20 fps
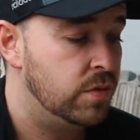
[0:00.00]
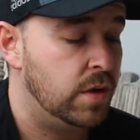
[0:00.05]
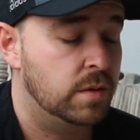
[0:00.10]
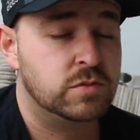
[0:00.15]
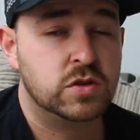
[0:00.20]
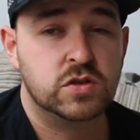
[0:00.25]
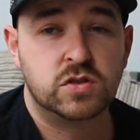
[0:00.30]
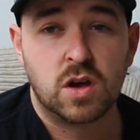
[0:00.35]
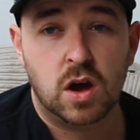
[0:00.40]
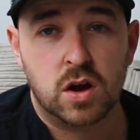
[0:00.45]
I'm
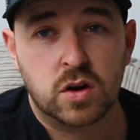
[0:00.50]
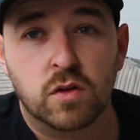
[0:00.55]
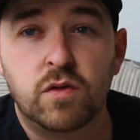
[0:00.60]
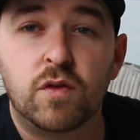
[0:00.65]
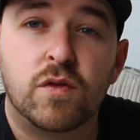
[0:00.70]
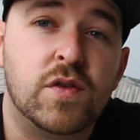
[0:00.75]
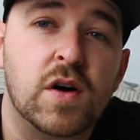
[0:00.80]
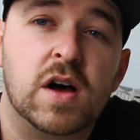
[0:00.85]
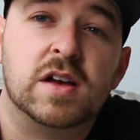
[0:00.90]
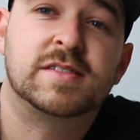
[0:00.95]
just going off
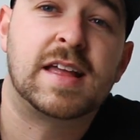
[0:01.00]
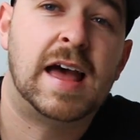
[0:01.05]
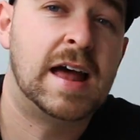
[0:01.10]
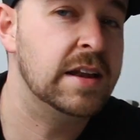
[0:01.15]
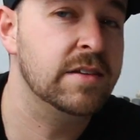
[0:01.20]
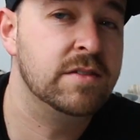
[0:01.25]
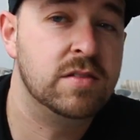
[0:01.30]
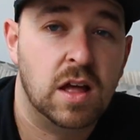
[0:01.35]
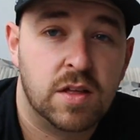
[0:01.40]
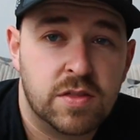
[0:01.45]
of
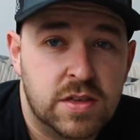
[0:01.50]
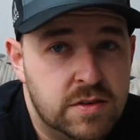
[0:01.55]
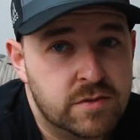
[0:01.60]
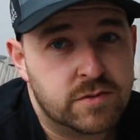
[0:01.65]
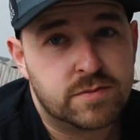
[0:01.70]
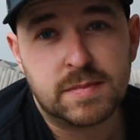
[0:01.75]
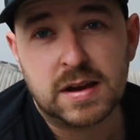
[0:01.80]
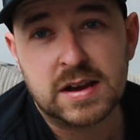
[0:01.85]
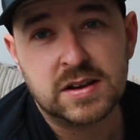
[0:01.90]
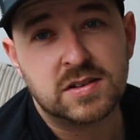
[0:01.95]
first-hand, like the
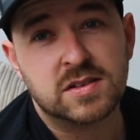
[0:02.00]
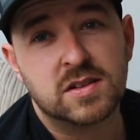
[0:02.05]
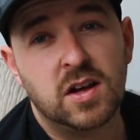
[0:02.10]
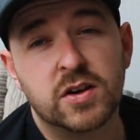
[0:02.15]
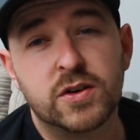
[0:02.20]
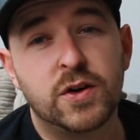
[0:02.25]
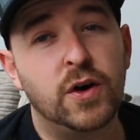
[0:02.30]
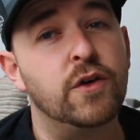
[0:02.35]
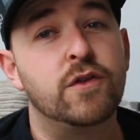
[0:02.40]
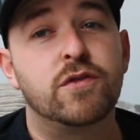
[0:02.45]
information that
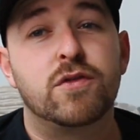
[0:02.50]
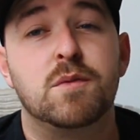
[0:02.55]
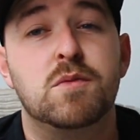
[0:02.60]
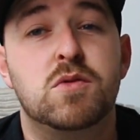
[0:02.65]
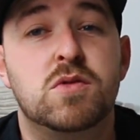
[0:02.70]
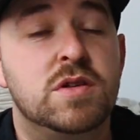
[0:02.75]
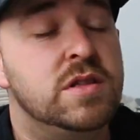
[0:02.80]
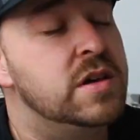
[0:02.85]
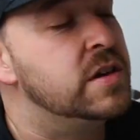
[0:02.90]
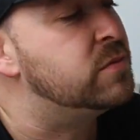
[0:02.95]
I got from
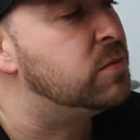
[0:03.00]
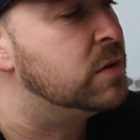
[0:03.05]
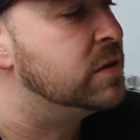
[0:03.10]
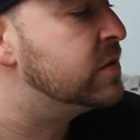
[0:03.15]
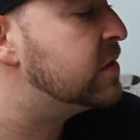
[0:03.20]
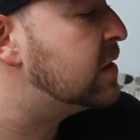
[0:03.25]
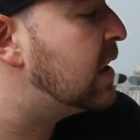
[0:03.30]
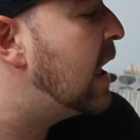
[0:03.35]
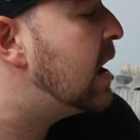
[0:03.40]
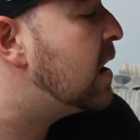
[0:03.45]
all of this.
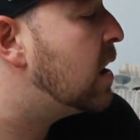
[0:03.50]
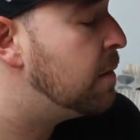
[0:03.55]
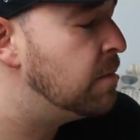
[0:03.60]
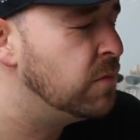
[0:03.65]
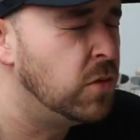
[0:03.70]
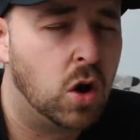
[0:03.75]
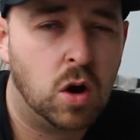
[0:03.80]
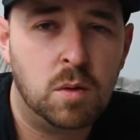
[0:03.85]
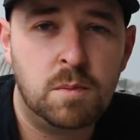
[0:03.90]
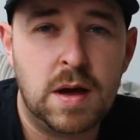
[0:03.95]
Once again,
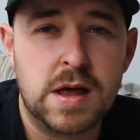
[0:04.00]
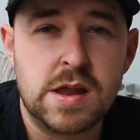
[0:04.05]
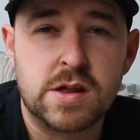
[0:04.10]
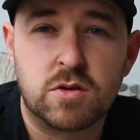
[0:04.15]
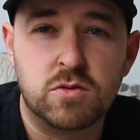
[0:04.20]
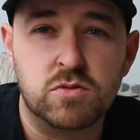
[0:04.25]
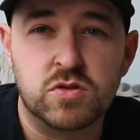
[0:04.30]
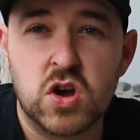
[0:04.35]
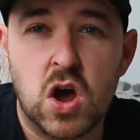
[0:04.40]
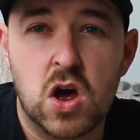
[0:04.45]
I'm not a
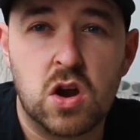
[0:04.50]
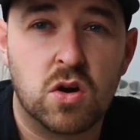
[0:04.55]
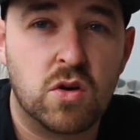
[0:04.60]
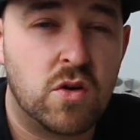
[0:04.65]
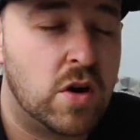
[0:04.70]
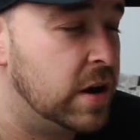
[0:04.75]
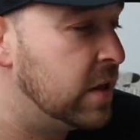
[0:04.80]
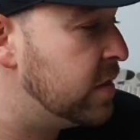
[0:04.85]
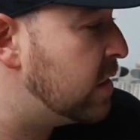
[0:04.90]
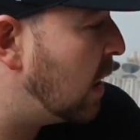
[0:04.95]
medical journal
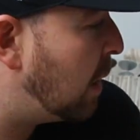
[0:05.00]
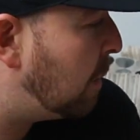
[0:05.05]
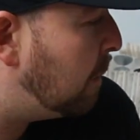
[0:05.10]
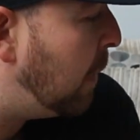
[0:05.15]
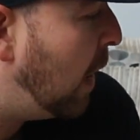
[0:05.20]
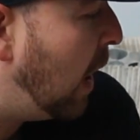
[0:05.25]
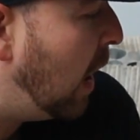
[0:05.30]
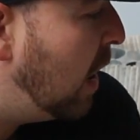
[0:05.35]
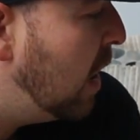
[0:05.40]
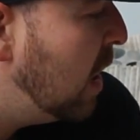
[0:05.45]
or anything,
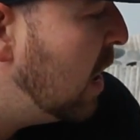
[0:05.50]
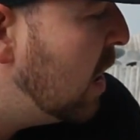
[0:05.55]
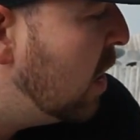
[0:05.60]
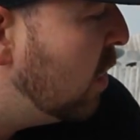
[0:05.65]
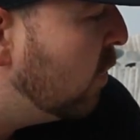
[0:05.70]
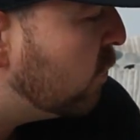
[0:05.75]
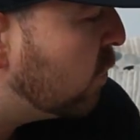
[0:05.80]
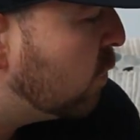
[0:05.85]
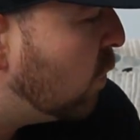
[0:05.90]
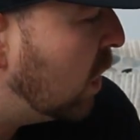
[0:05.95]
but
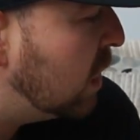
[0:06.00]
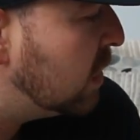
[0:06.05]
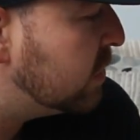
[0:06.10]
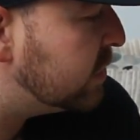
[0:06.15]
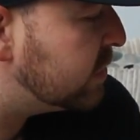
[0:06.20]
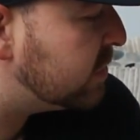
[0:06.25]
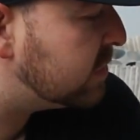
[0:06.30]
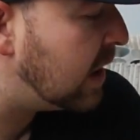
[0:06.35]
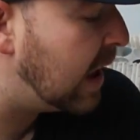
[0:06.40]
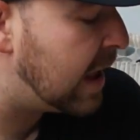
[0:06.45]
from what I
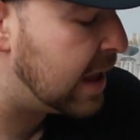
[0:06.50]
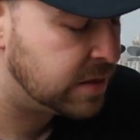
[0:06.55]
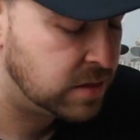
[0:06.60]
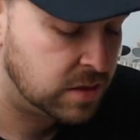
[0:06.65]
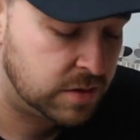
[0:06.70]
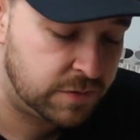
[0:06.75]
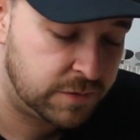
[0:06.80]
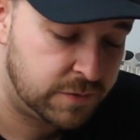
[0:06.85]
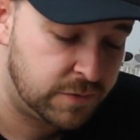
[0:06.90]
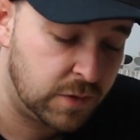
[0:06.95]

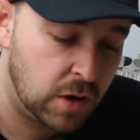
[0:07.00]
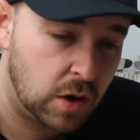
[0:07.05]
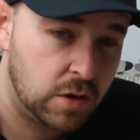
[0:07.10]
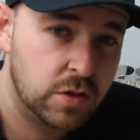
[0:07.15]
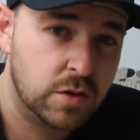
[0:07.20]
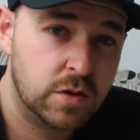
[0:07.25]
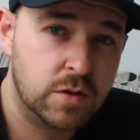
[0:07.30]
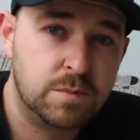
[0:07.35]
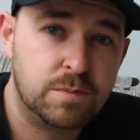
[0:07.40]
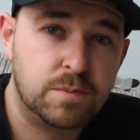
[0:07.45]
understand,
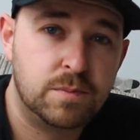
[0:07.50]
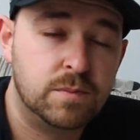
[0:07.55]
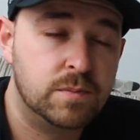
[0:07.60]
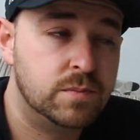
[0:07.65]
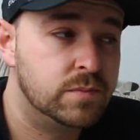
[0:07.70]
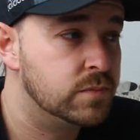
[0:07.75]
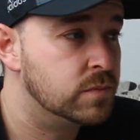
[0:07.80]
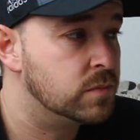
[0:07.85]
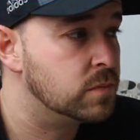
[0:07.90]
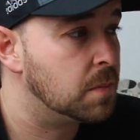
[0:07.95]

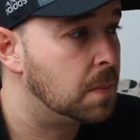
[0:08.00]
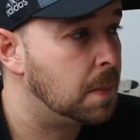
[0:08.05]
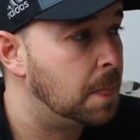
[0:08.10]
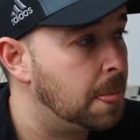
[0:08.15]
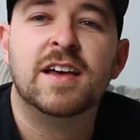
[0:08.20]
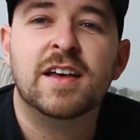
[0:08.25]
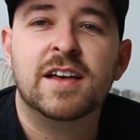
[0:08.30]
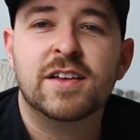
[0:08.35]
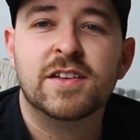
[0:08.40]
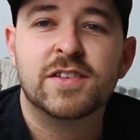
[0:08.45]

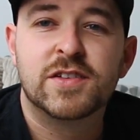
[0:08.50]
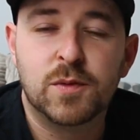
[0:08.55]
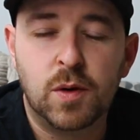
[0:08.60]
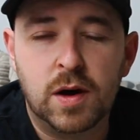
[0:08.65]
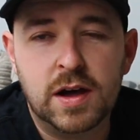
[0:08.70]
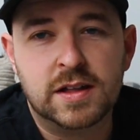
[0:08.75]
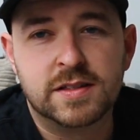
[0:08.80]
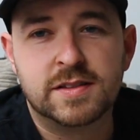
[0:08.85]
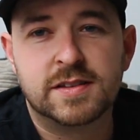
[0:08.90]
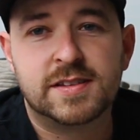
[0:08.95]
so
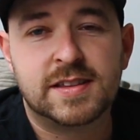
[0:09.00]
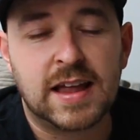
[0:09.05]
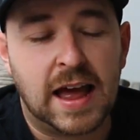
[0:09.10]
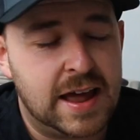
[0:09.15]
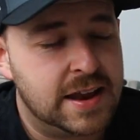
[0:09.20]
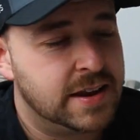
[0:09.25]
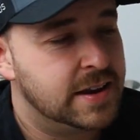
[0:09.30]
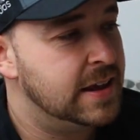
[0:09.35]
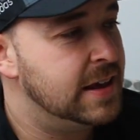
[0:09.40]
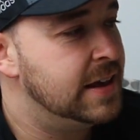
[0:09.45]
what I
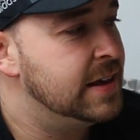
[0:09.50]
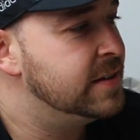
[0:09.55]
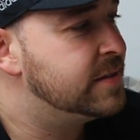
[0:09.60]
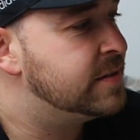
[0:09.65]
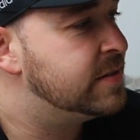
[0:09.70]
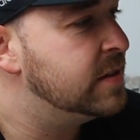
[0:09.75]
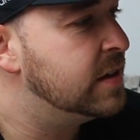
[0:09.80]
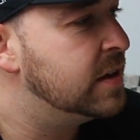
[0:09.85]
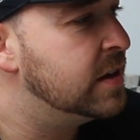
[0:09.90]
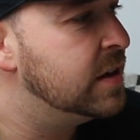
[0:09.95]
understand
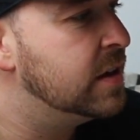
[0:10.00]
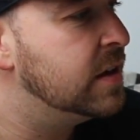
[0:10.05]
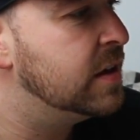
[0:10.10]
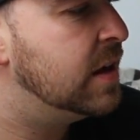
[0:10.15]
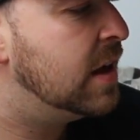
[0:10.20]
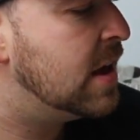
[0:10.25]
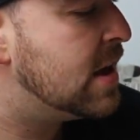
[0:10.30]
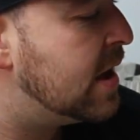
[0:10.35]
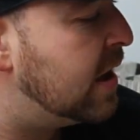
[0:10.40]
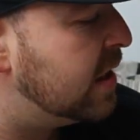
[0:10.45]
is
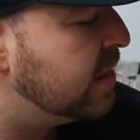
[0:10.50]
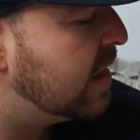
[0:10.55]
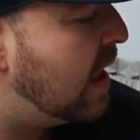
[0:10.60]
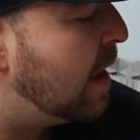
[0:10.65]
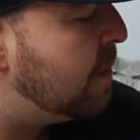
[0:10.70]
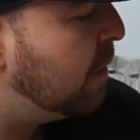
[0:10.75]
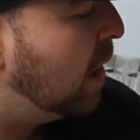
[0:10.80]
that in their